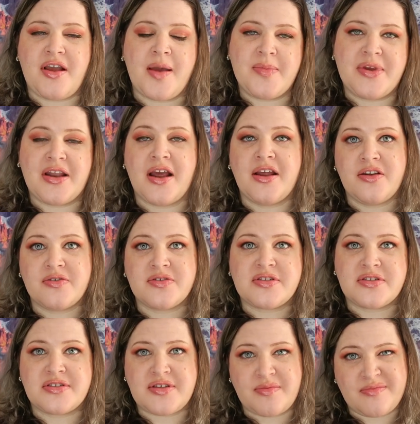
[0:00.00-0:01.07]
I mean, I know
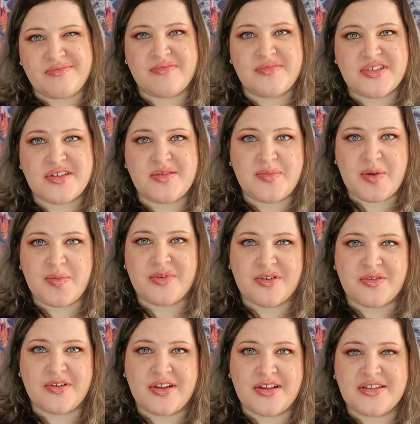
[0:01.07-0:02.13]
some people
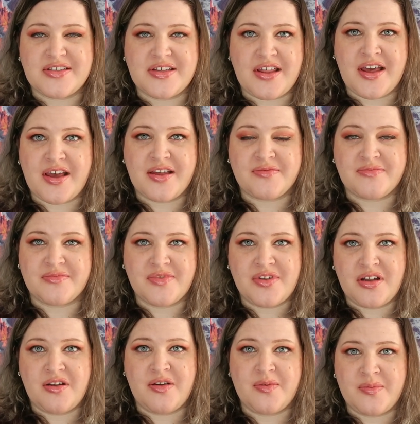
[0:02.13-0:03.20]
are really into that,
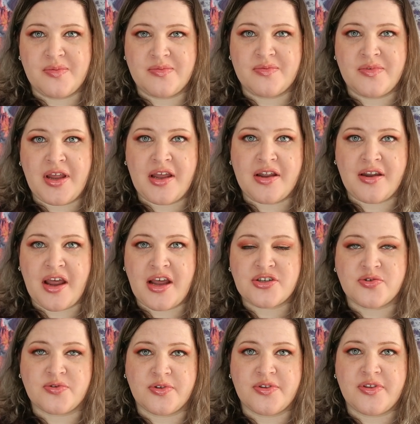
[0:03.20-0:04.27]
you know,
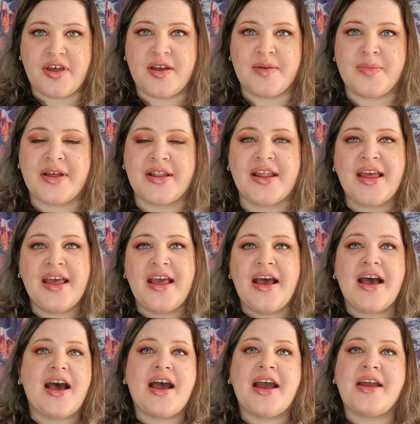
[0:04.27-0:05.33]
natural thing, but
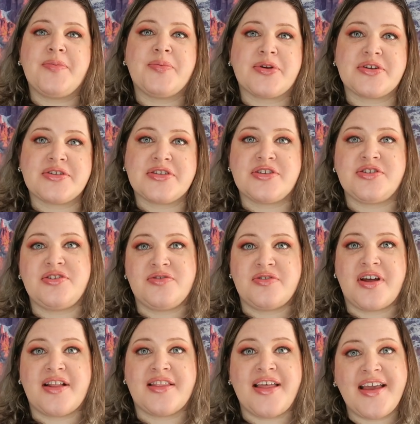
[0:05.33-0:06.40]
I personally do
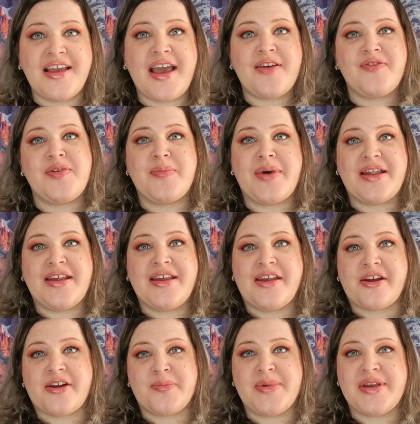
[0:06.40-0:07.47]
not like having body
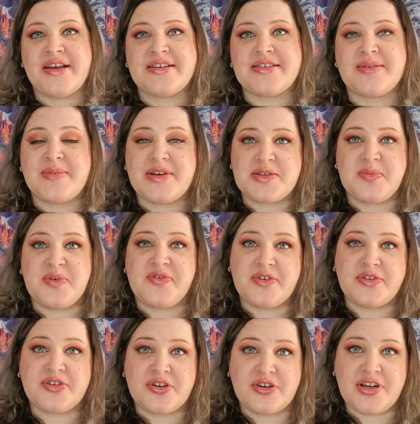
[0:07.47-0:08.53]
hair because it makes me
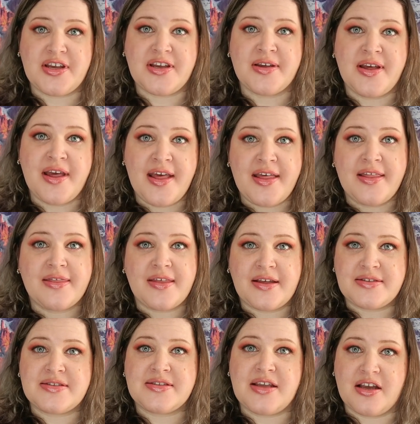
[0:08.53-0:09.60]
feel dirty.
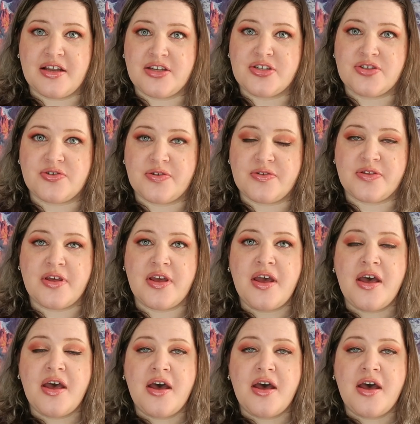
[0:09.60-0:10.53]
That's the honest truth.